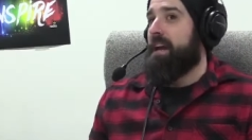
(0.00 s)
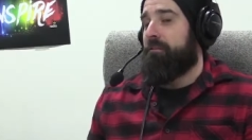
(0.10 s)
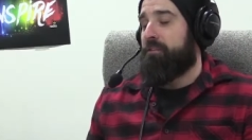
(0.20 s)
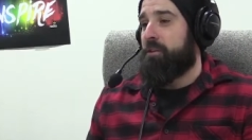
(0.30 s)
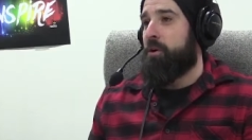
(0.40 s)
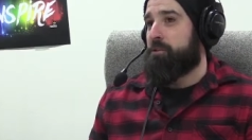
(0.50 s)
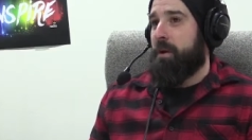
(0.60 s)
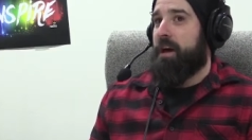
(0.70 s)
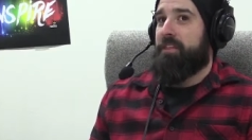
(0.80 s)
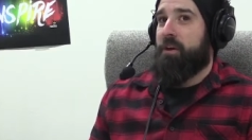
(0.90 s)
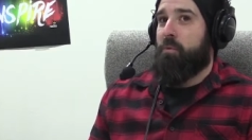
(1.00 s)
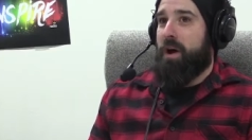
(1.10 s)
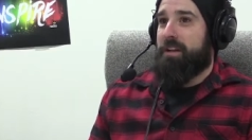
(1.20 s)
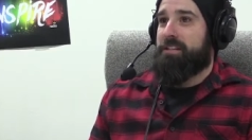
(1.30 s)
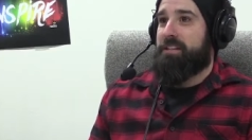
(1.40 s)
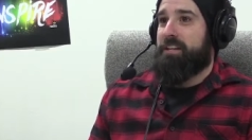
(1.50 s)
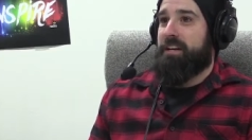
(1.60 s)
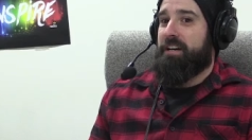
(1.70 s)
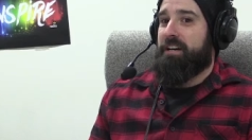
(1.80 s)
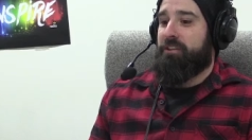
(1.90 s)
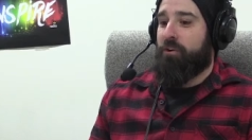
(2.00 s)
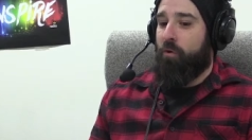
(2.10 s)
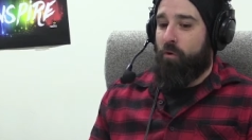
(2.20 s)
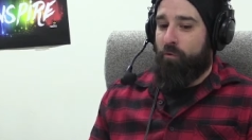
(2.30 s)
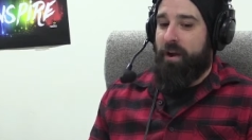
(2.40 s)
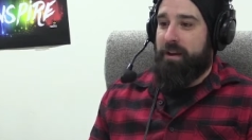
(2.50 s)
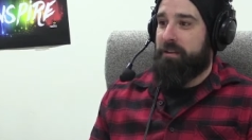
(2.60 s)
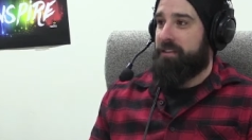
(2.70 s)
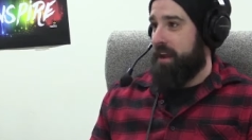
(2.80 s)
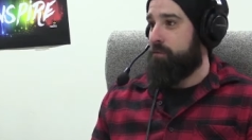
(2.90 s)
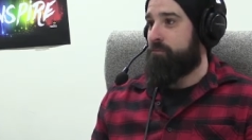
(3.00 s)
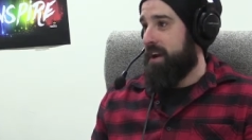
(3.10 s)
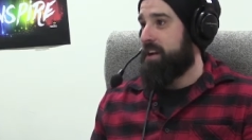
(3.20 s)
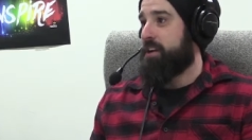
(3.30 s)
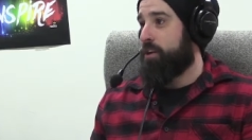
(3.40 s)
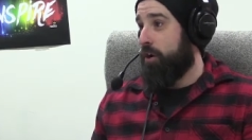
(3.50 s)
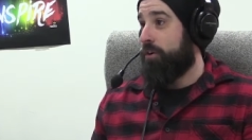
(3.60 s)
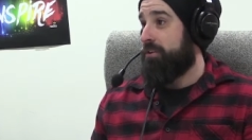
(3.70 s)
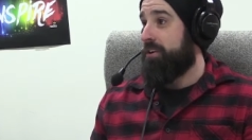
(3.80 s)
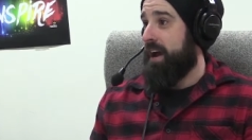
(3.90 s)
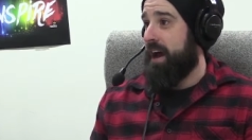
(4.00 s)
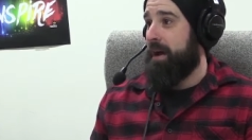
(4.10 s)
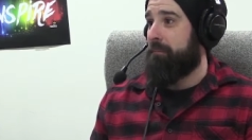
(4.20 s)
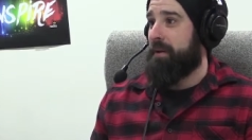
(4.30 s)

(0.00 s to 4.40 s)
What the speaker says: for the most part, they're ones that are already there, ready to go. It's